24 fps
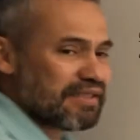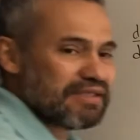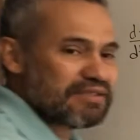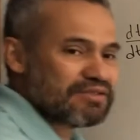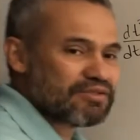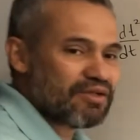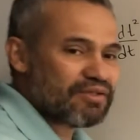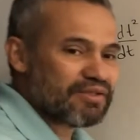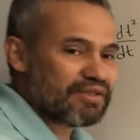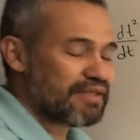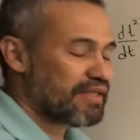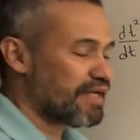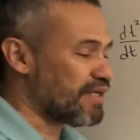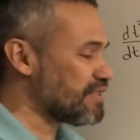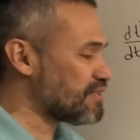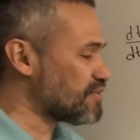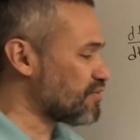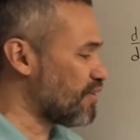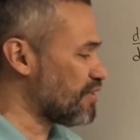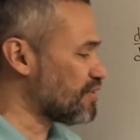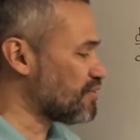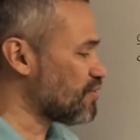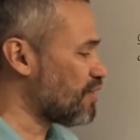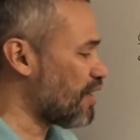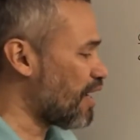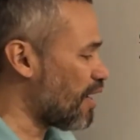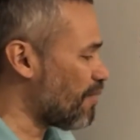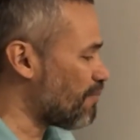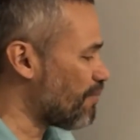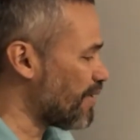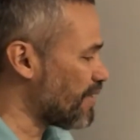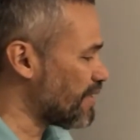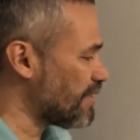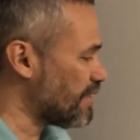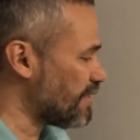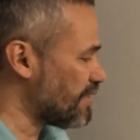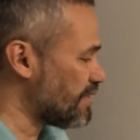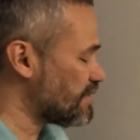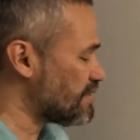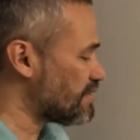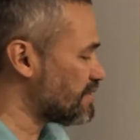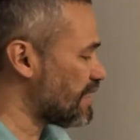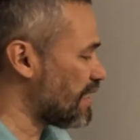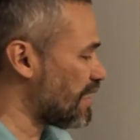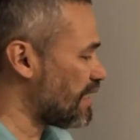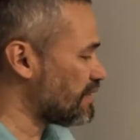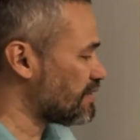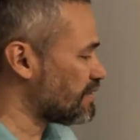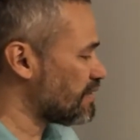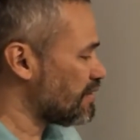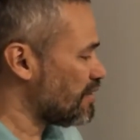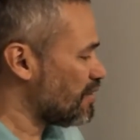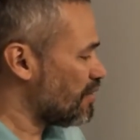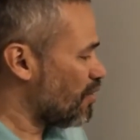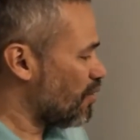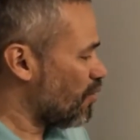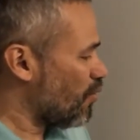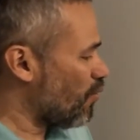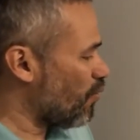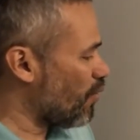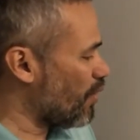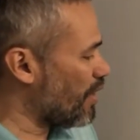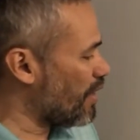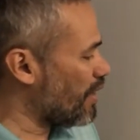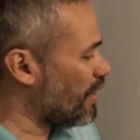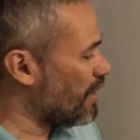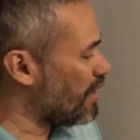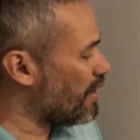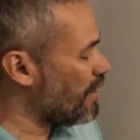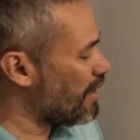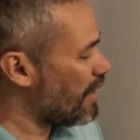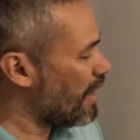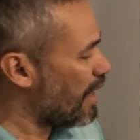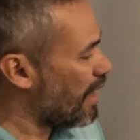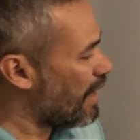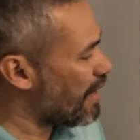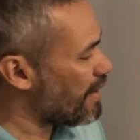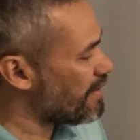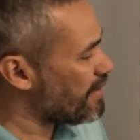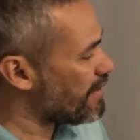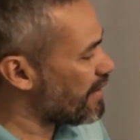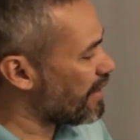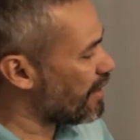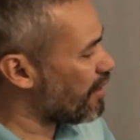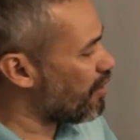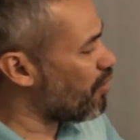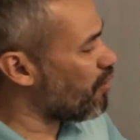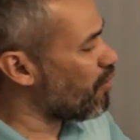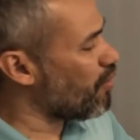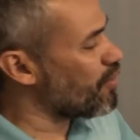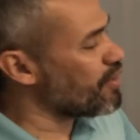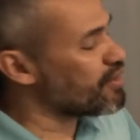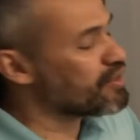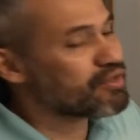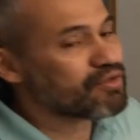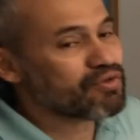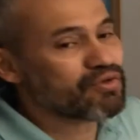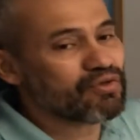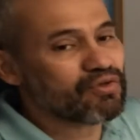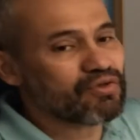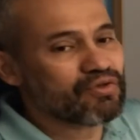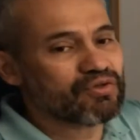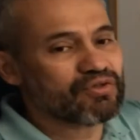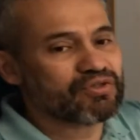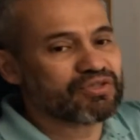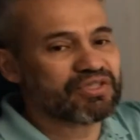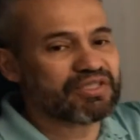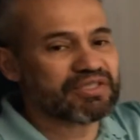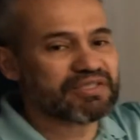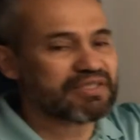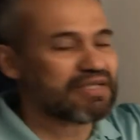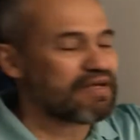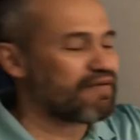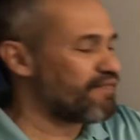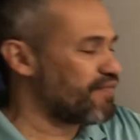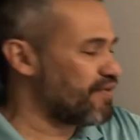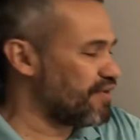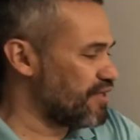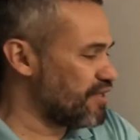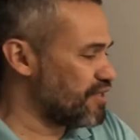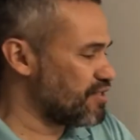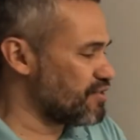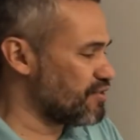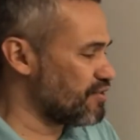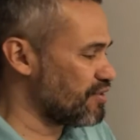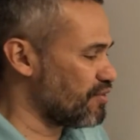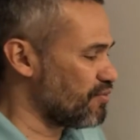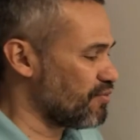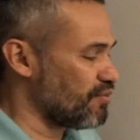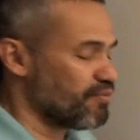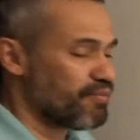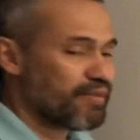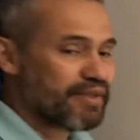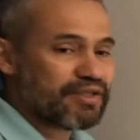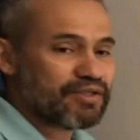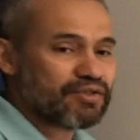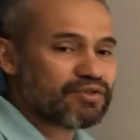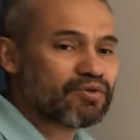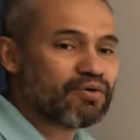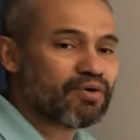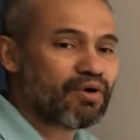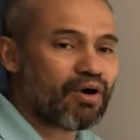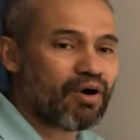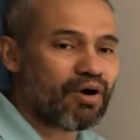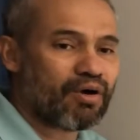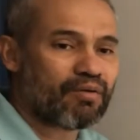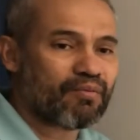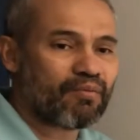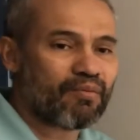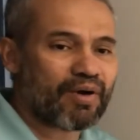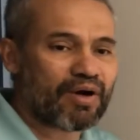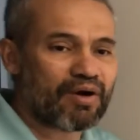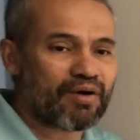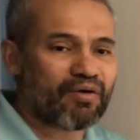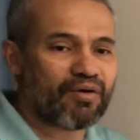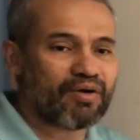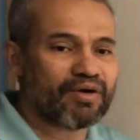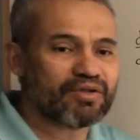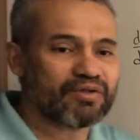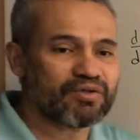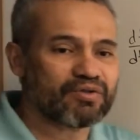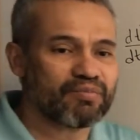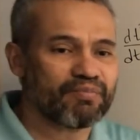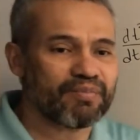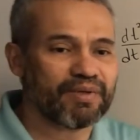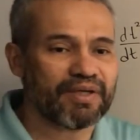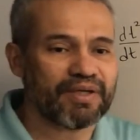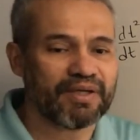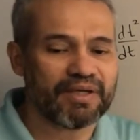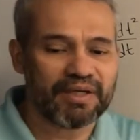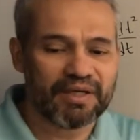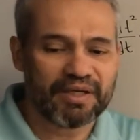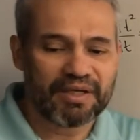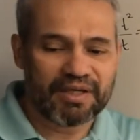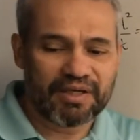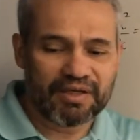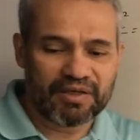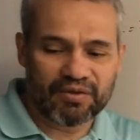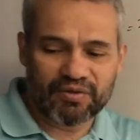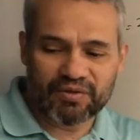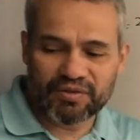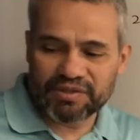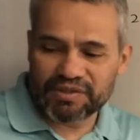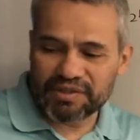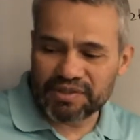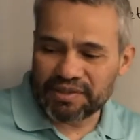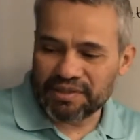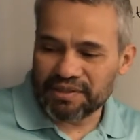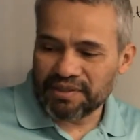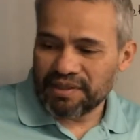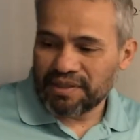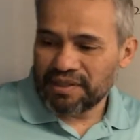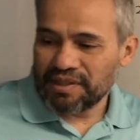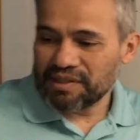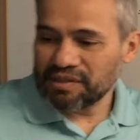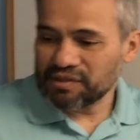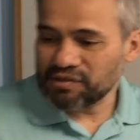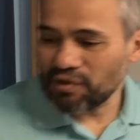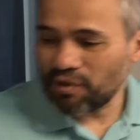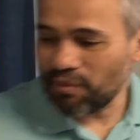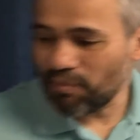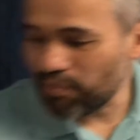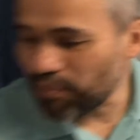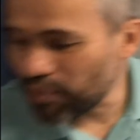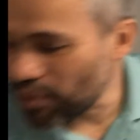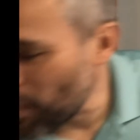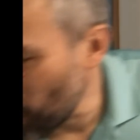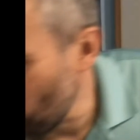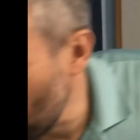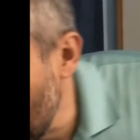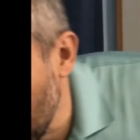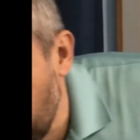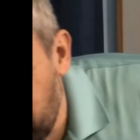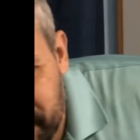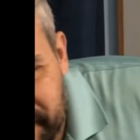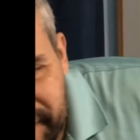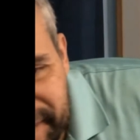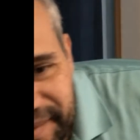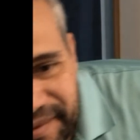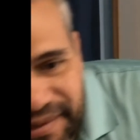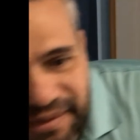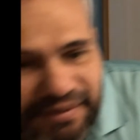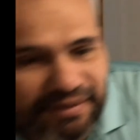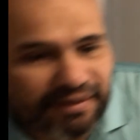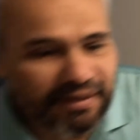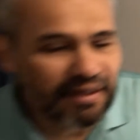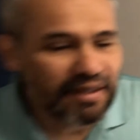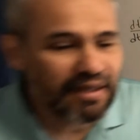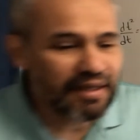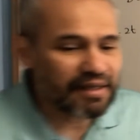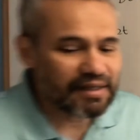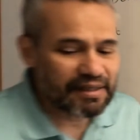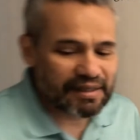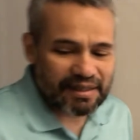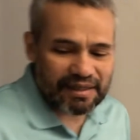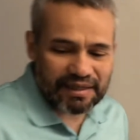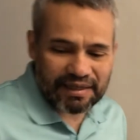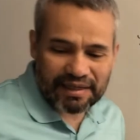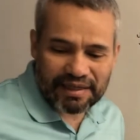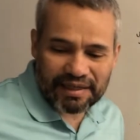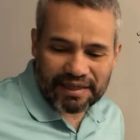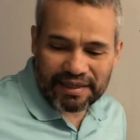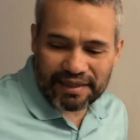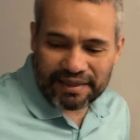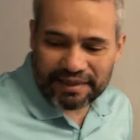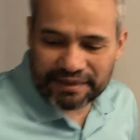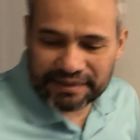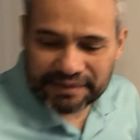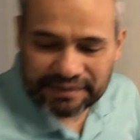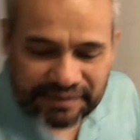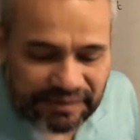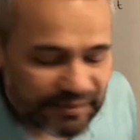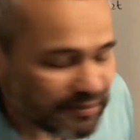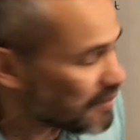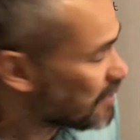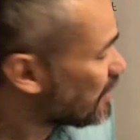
something that is going to happen is that we are not going to use this definition. It will be too long. We're going to be using some properties. And